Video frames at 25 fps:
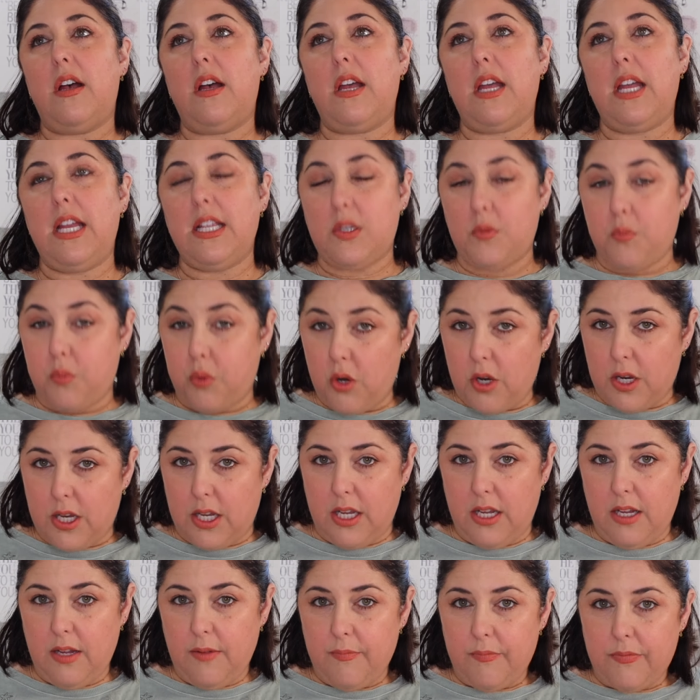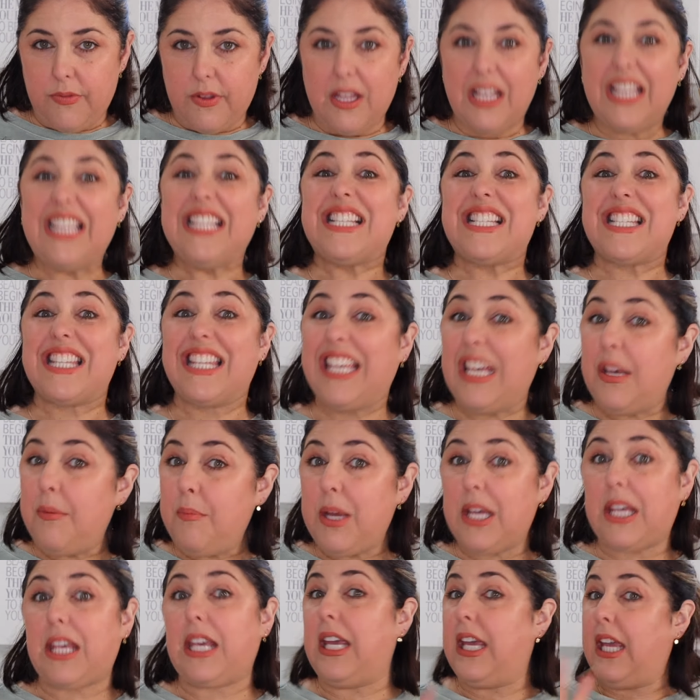It's pretty, it's
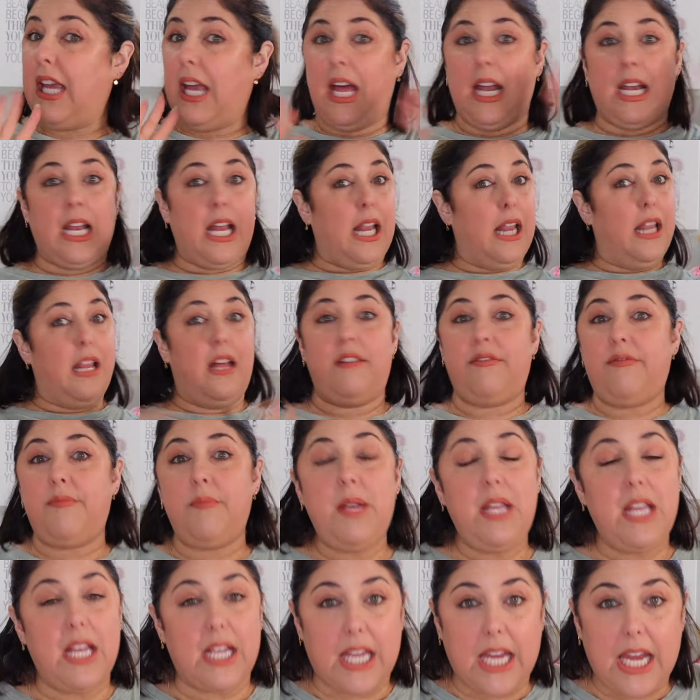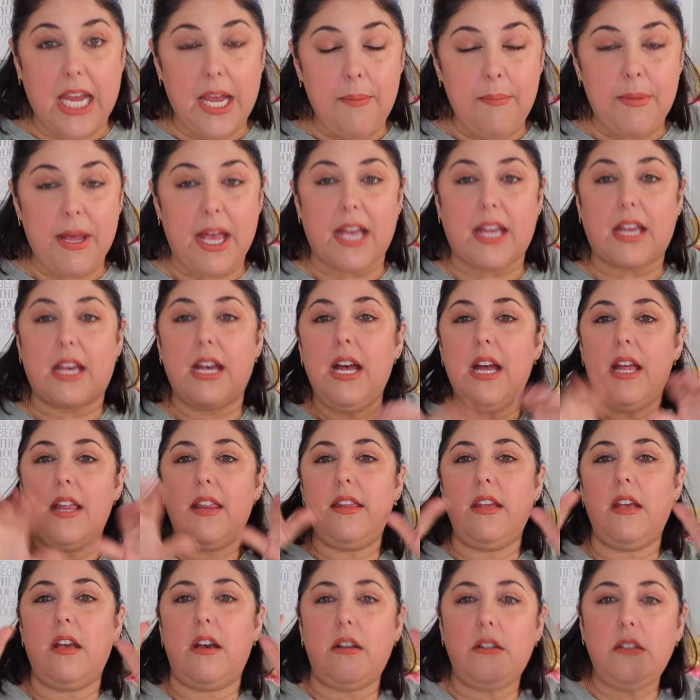gimmicky, and I love me a gimmick.
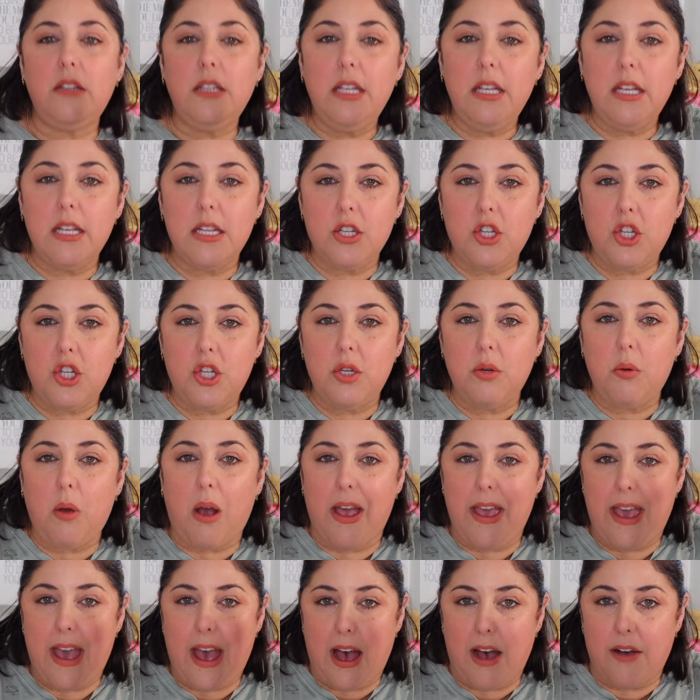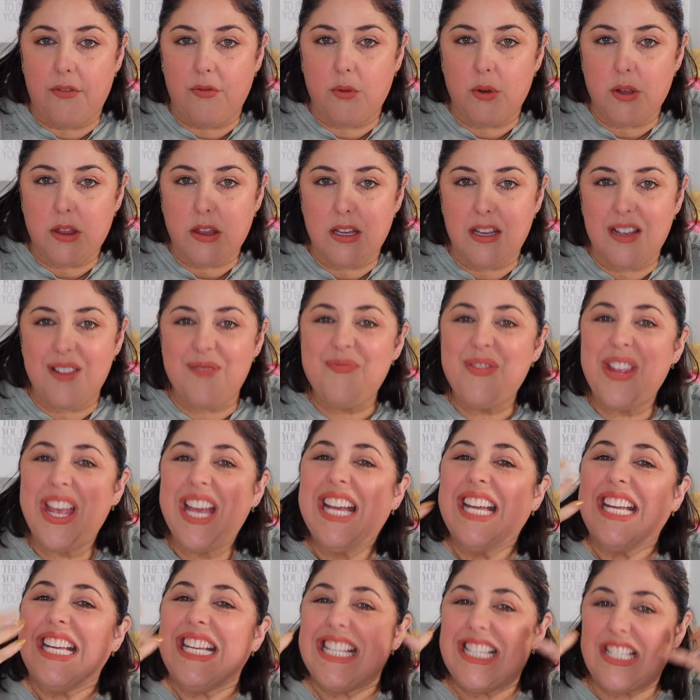The only issue I have with it
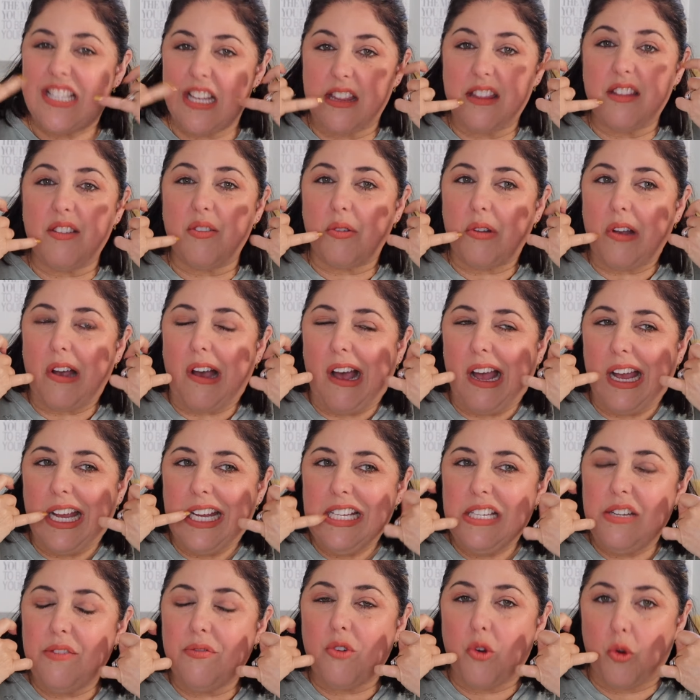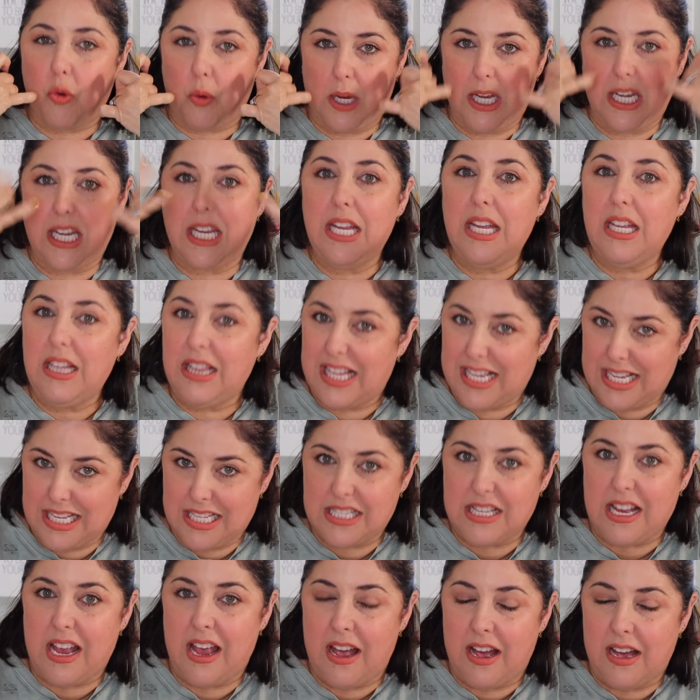is that they're kind of gritty, like
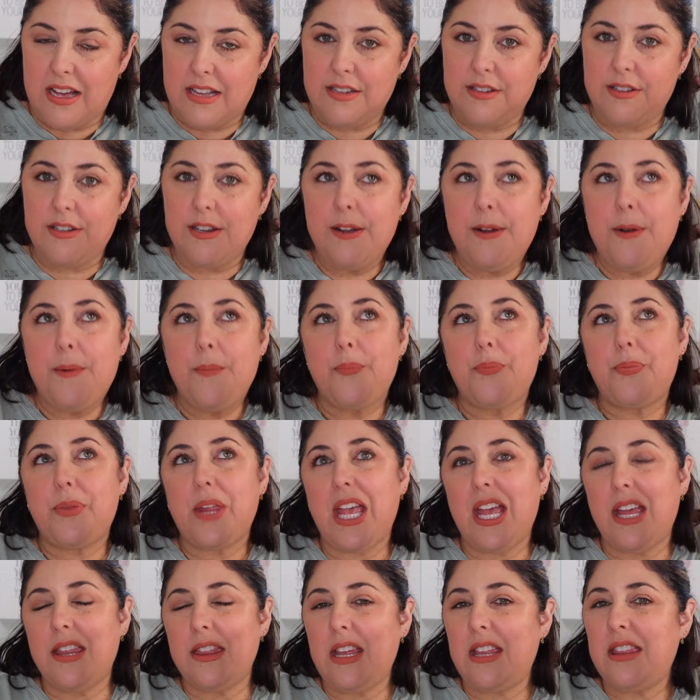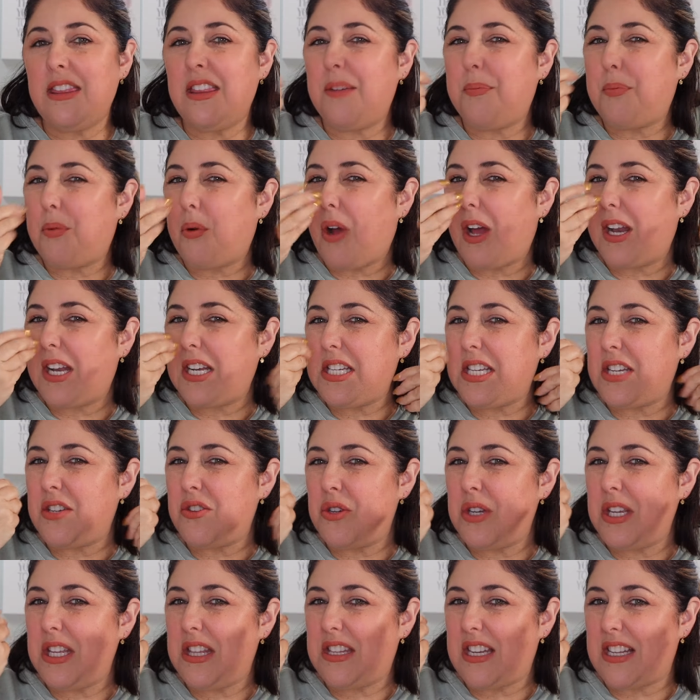sand, and then the product
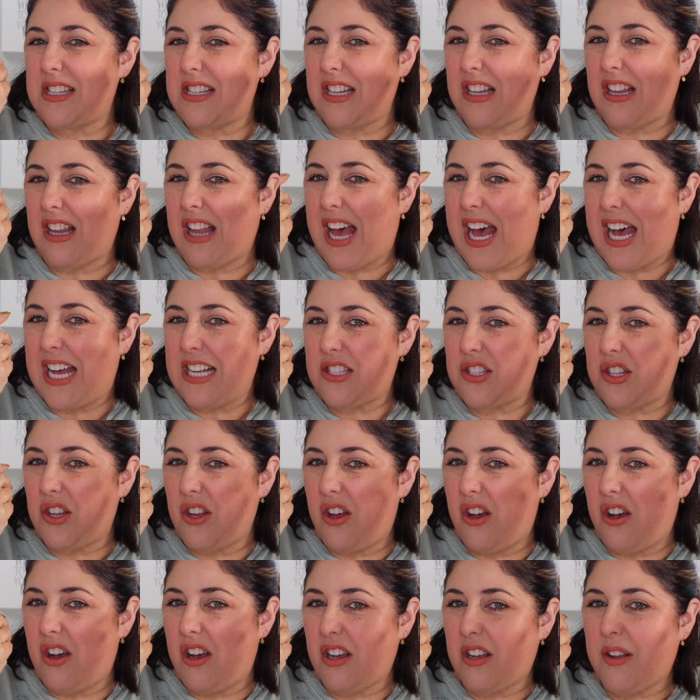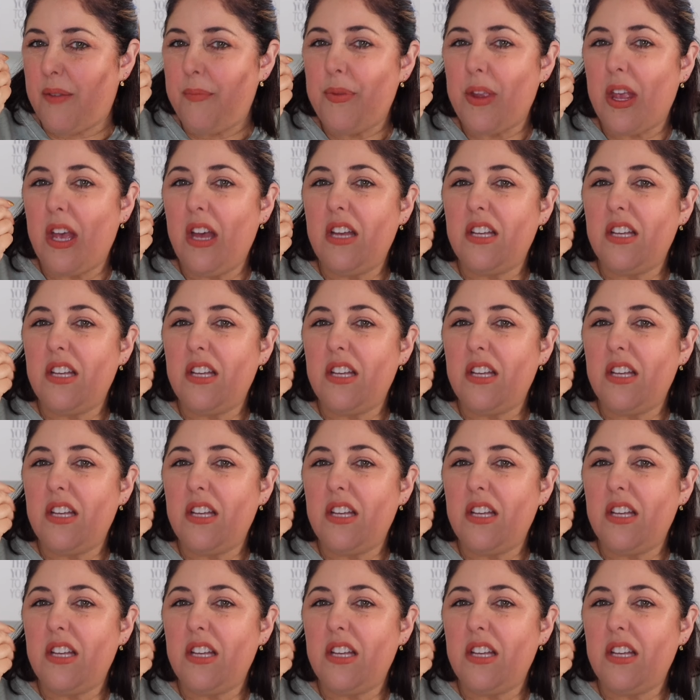underneath doesn't last long.